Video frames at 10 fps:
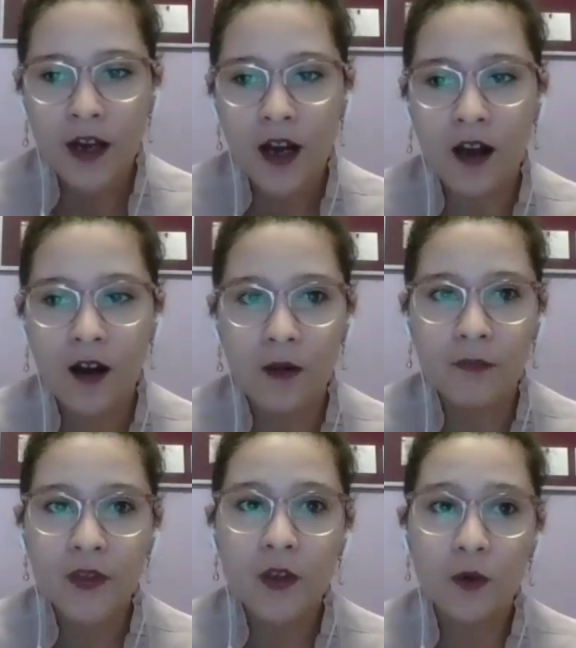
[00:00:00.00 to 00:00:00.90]

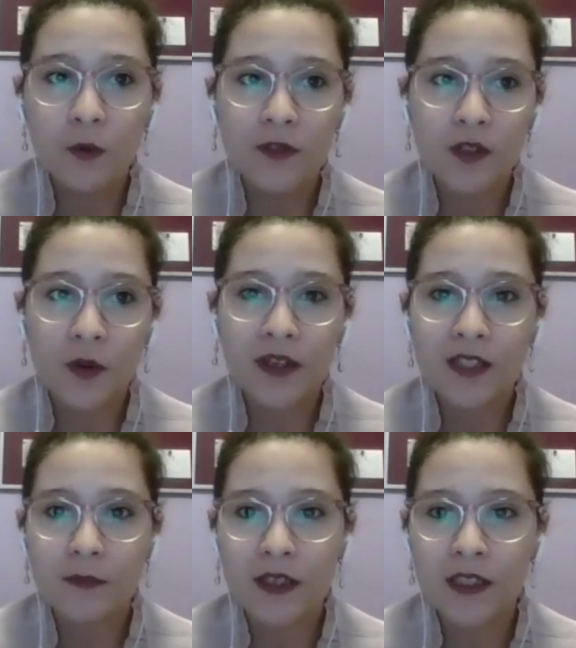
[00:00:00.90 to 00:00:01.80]
who was going to
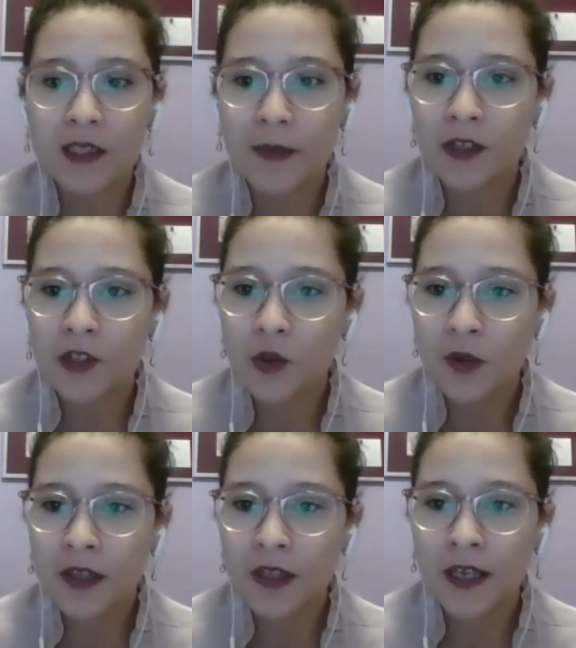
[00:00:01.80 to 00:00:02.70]
be spayed
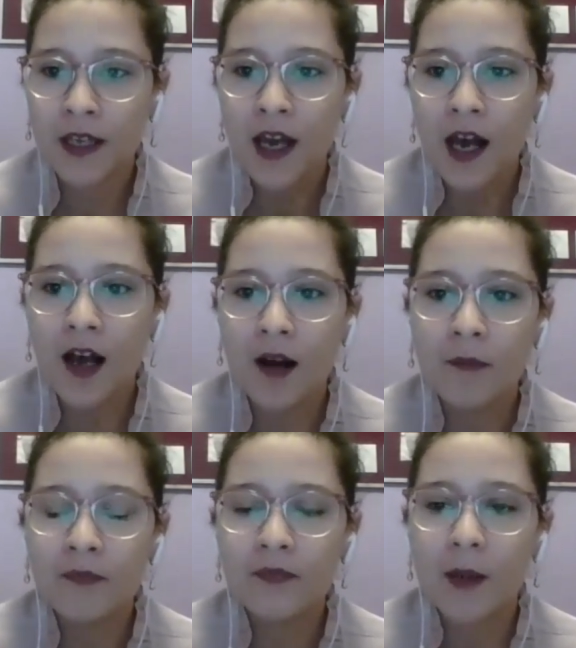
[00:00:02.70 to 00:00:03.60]
shortly,
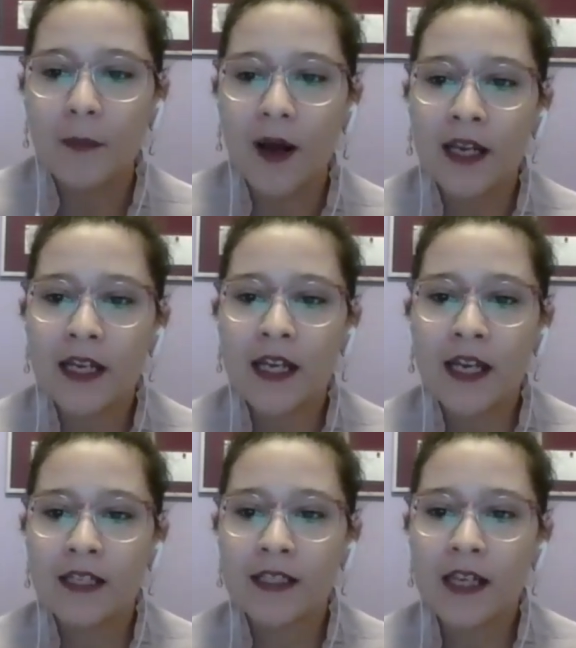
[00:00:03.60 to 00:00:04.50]
but
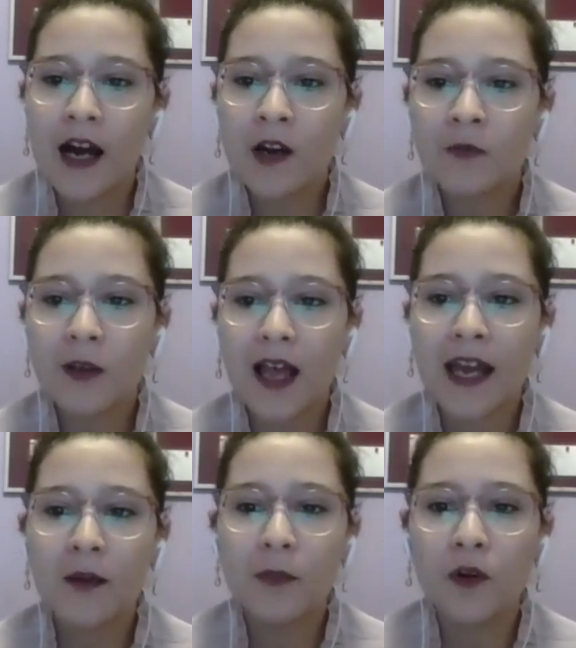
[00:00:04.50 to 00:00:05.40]
is not
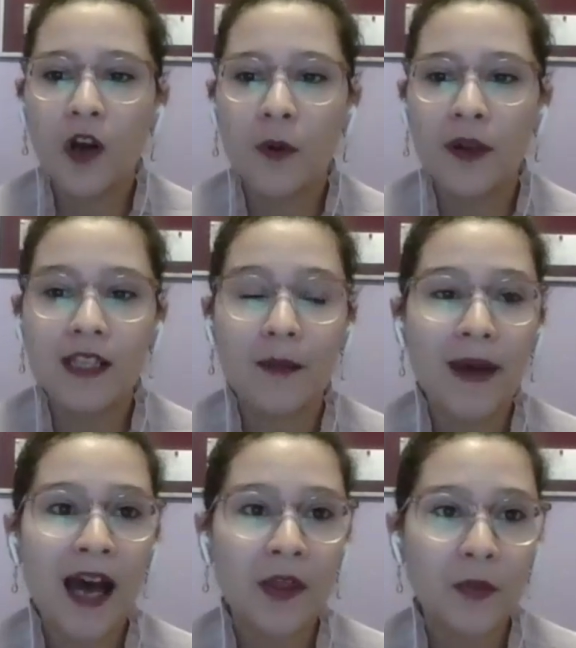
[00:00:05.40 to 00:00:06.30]
reliable going to the
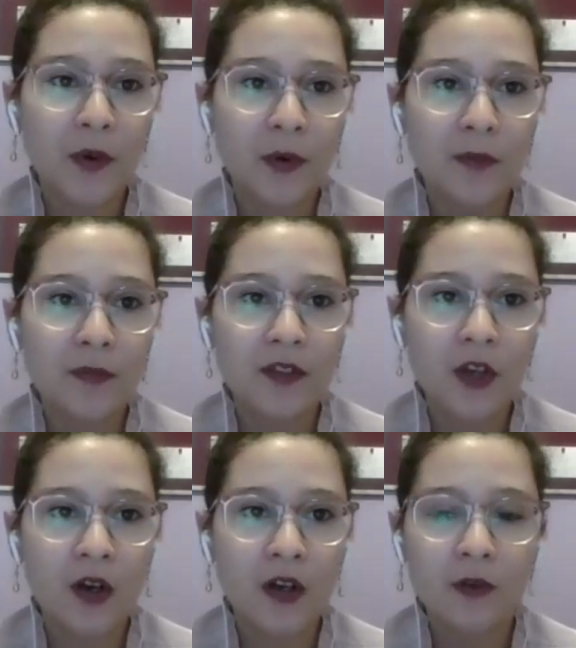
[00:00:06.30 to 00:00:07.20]
bathroom. The
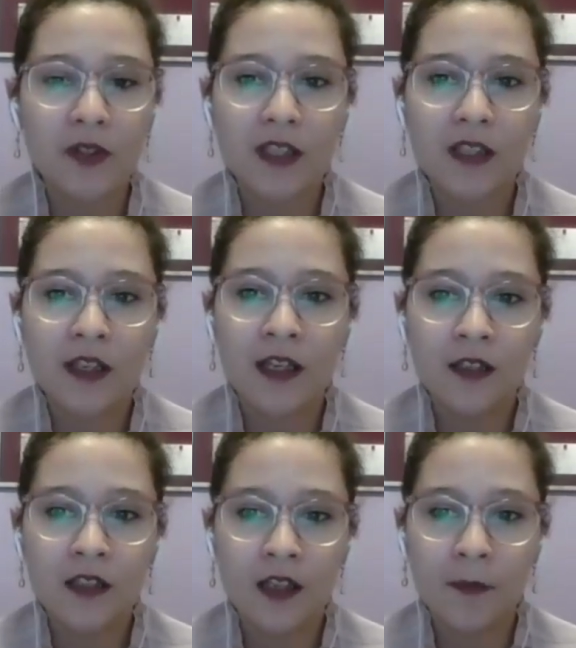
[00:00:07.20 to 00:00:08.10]
dog goes to
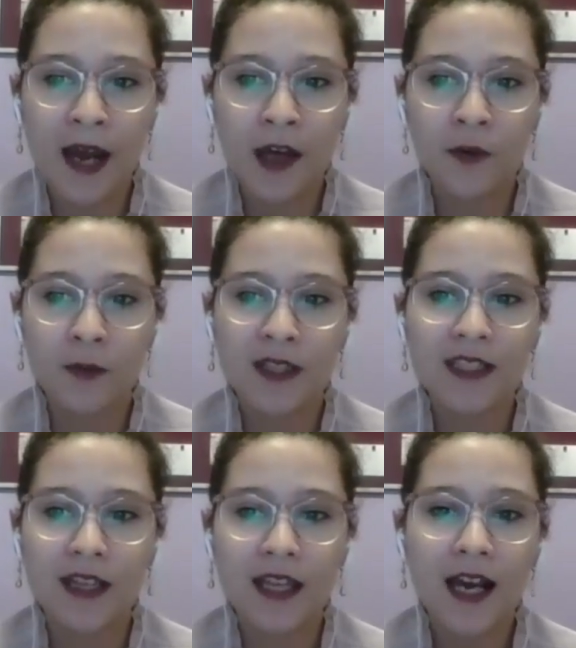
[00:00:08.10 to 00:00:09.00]
the bathroom
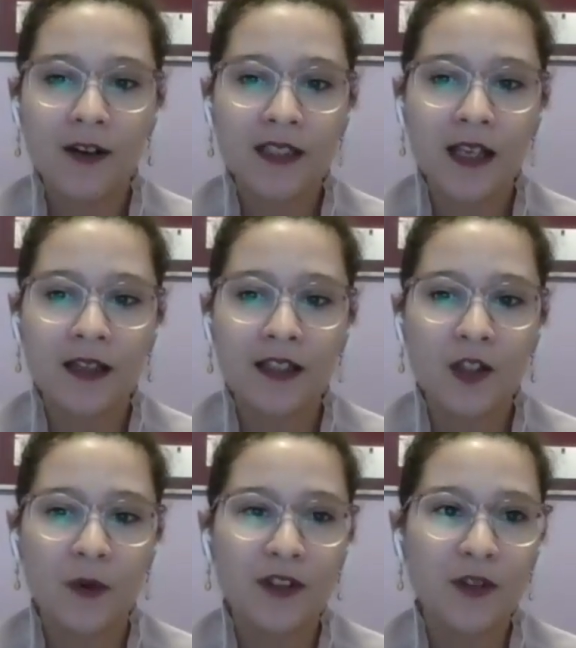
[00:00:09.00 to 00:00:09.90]
inside the house at least
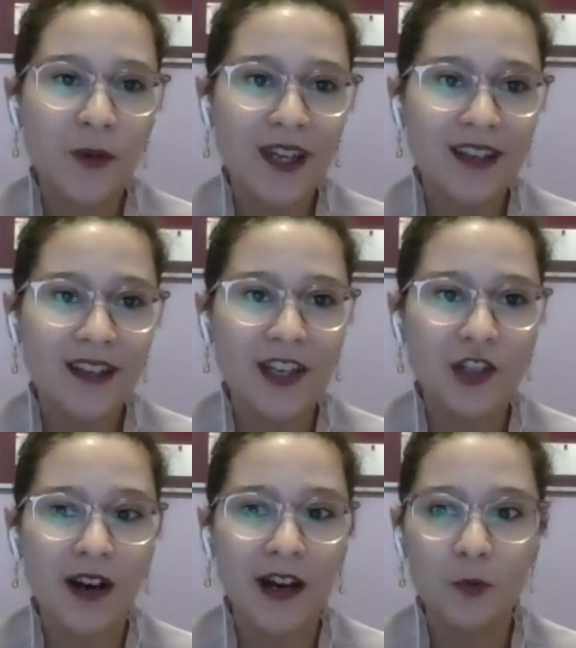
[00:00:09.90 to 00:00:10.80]
once a week. They
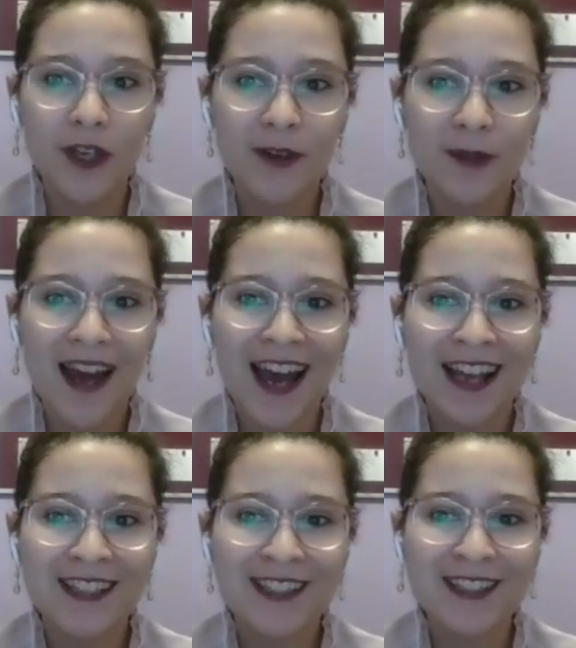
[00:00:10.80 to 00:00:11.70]
tried wee-wee
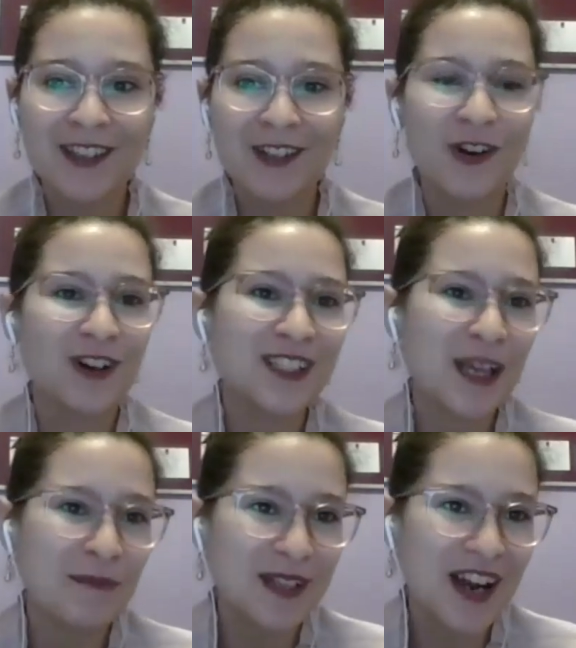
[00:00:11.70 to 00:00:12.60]
pads. The dog
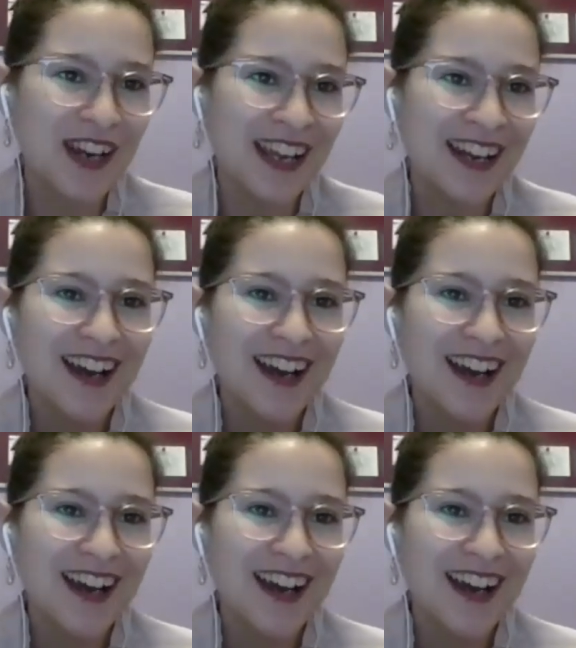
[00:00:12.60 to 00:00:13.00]
slept on it.